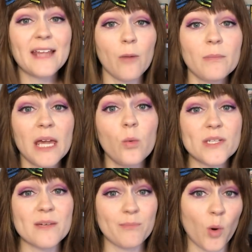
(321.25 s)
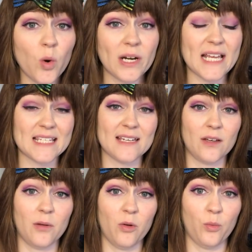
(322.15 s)
Now, me wasn't born
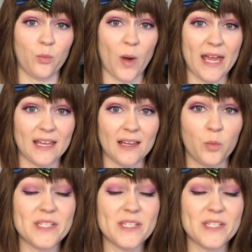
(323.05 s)
until Wynn